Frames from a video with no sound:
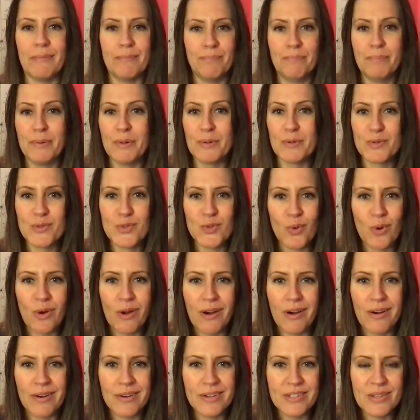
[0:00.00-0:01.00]
built so
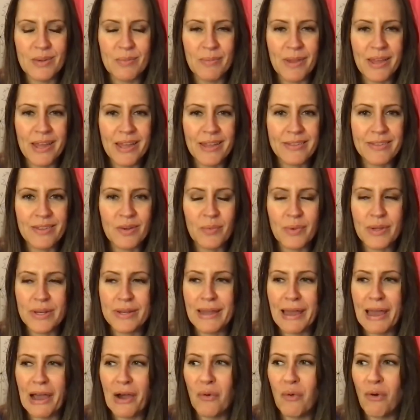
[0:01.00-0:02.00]
hard to make that we
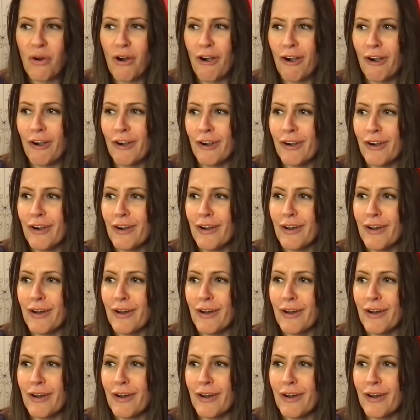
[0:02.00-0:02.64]
now are